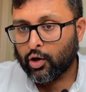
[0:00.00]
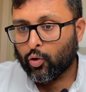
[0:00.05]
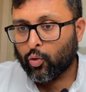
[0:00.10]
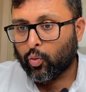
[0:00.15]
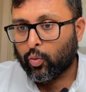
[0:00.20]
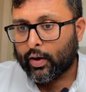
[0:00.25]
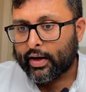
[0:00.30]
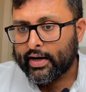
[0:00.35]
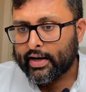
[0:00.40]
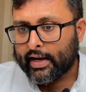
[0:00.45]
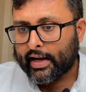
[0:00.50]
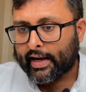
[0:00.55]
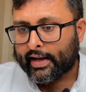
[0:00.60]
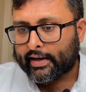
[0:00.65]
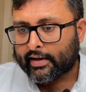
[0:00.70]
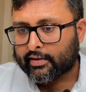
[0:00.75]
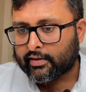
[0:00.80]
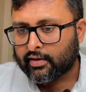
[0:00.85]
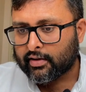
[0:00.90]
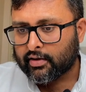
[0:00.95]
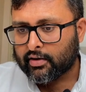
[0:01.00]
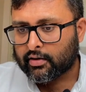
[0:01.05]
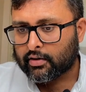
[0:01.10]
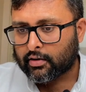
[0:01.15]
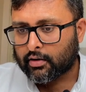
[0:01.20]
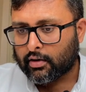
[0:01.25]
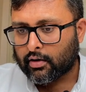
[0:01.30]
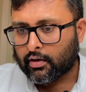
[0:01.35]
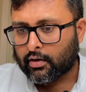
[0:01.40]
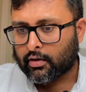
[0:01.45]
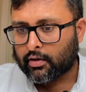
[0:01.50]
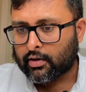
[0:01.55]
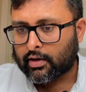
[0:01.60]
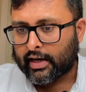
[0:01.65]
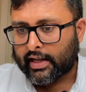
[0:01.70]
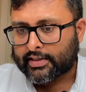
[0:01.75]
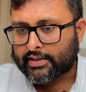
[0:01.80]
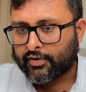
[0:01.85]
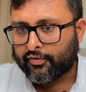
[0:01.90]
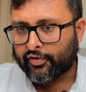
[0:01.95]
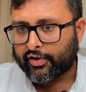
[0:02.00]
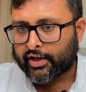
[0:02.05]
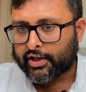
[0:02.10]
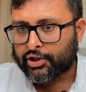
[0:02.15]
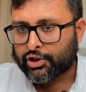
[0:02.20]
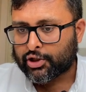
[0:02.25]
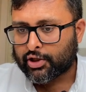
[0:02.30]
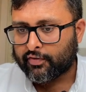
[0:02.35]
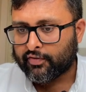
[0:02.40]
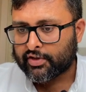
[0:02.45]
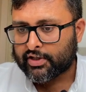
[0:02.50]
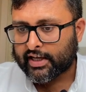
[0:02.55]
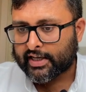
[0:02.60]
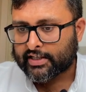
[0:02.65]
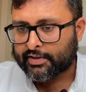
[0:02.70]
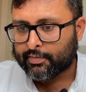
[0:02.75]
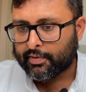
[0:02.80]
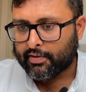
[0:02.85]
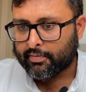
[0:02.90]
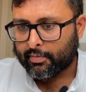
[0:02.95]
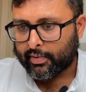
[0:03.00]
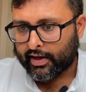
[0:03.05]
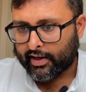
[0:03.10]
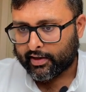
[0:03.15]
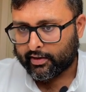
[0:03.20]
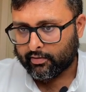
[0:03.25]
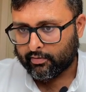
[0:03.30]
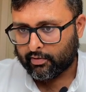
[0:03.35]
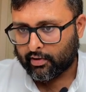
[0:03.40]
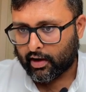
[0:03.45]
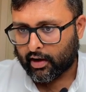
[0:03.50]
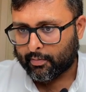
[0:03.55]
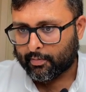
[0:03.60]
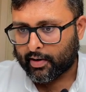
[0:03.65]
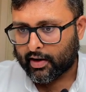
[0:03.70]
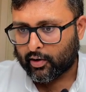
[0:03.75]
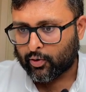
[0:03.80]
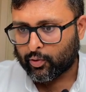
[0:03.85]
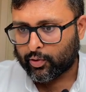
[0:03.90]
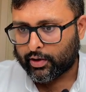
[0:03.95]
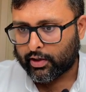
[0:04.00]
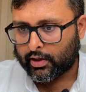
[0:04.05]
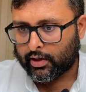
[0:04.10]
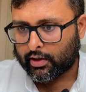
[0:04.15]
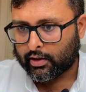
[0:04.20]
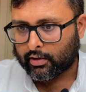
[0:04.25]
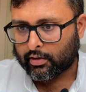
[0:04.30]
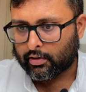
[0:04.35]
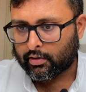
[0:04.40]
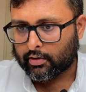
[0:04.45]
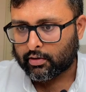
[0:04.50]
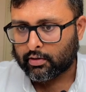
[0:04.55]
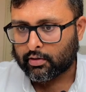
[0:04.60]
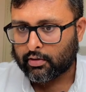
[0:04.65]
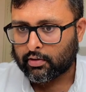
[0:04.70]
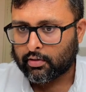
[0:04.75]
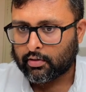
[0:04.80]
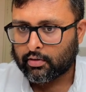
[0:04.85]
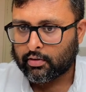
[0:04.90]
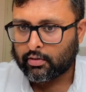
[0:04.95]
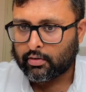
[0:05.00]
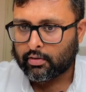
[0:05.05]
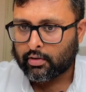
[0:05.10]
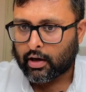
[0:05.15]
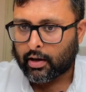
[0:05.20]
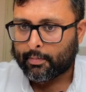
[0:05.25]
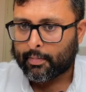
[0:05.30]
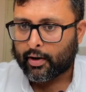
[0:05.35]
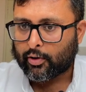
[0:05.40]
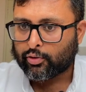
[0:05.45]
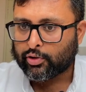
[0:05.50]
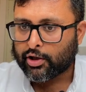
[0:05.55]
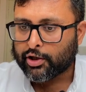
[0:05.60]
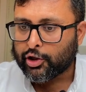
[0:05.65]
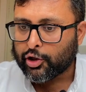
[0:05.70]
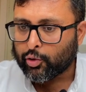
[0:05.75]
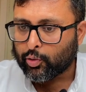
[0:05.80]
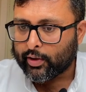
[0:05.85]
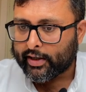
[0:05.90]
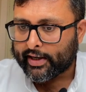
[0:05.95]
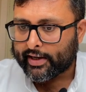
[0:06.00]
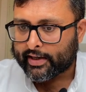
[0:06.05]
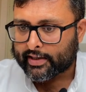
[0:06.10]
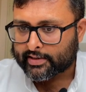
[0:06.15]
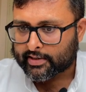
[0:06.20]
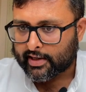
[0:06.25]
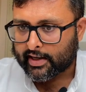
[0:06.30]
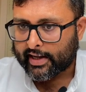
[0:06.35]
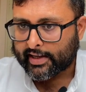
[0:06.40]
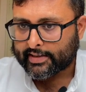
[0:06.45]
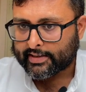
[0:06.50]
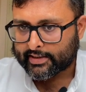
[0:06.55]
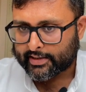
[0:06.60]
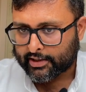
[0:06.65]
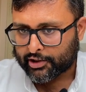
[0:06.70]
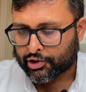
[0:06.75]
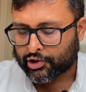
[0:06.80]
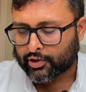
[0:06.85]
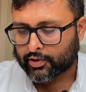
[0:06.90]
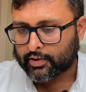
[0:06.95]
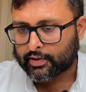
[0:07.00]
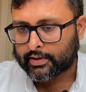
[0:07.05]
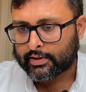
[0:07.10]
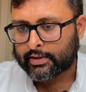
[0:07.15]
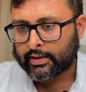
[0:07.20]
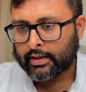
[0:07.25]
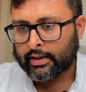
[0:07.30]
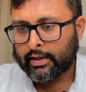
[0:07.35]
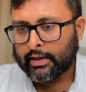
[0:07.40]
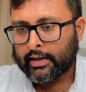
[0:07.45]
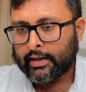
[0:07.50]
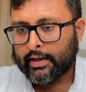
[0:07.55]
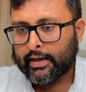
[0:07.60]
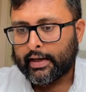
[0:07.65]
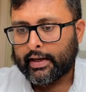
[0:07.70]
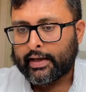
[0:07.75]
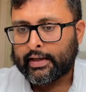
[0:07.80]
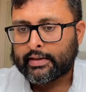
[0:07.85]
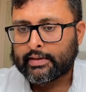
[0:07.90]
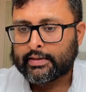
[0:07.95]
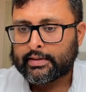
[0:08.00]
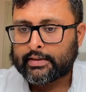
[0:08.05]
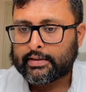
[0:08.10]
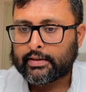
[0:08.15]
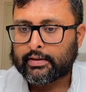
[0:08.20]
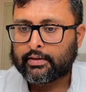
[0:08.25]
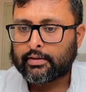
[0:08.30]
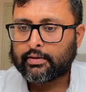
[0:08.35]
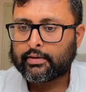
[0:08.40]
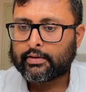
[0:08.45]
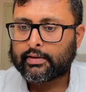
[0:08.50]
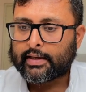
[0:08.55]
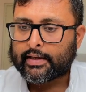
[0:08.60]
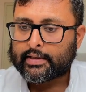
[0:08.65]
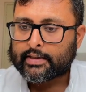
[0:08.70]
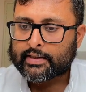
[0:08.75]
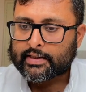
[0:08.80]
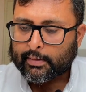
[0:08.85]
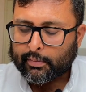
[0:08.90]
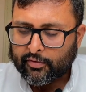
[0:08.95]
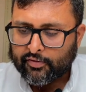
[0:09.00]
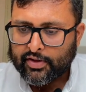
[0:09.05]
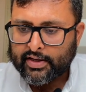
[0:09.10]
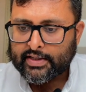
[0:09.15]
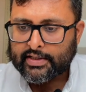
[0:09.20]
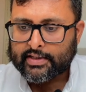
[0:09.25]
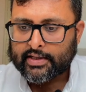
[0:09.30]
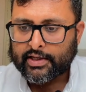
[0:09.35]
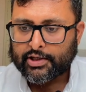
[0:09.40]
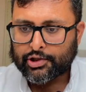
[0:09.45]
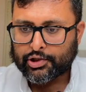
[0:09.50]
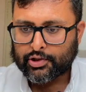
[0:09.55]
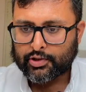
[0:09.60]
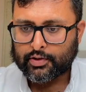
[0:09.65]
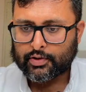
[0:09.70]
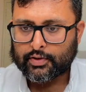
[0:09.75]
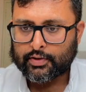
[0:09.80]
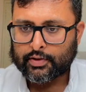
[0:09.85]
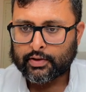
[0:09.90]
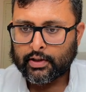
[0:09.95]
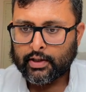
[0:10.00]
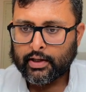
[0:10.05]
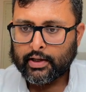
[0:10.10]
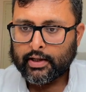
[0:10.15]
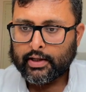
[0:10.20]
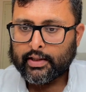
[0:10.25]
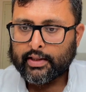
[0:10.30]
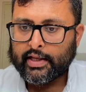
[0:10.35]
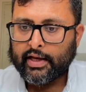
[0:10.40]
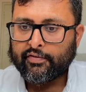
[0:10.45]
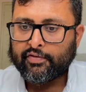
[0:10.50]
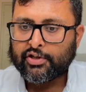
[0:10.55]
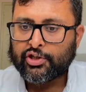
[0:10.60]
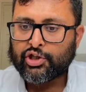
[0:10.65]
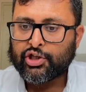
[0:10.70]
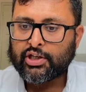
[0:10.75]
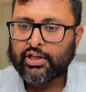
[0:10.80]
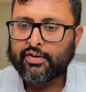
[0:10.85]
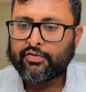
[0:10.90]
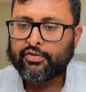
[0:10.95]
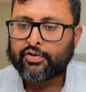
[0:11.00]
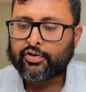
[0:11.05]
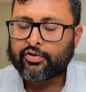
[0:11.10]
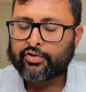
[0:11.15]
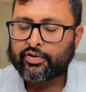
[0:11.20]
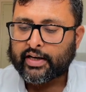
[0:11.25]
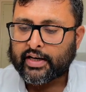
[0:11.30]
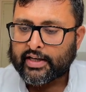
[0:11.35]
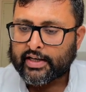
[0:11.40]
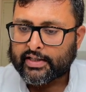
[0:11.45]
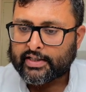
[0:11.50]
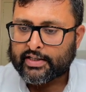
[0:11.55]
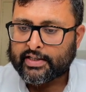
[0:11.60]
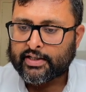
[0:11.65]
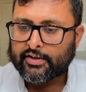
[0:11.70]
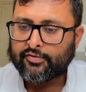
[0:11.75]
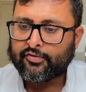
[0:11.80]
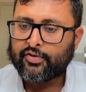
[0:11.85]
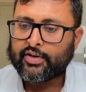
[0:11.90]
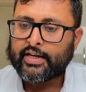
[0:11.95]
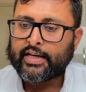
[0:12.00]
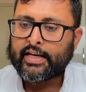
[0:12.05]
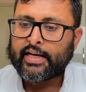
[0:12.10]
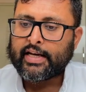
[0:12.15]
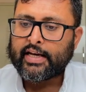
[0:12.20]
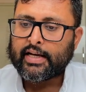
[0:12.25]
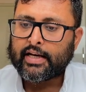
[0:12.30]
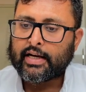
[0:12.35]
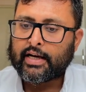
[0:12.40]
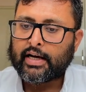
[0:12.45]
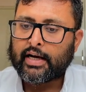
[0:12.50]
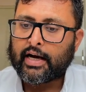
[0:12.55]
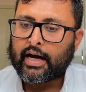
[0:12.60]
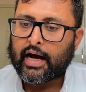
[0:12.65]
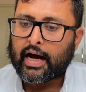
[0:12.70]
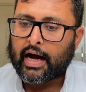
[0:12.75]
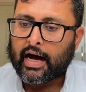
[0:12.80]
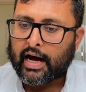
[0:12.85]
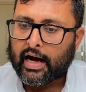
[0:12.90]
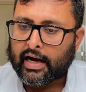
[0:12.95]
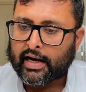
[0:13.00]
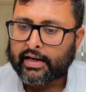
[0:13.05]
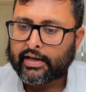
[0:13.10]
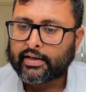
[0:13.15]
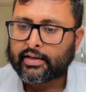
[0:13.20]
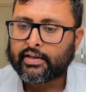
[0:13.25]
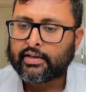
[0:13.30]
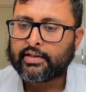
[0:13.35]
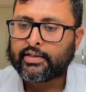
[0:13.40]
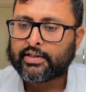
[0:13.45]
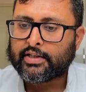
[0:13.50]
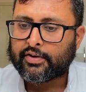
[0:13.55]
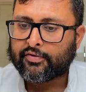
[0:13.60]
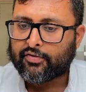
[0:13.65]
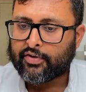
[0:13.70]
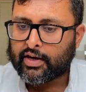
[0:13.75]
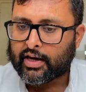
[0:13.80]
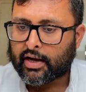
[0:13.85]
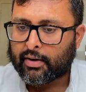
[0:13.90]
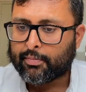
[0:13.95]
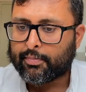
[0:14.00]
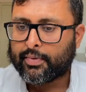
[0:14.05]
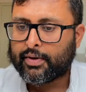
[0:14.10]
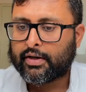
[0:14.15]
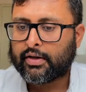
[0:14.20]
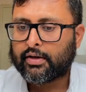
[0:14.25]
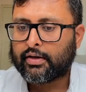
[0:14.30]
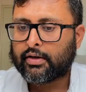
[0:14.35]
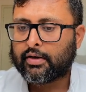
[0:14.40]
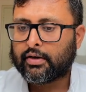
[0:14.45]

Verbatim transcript: One another classification which has been made about the newly industrialized nations is that some of these nations, they have achieved relatively higher developed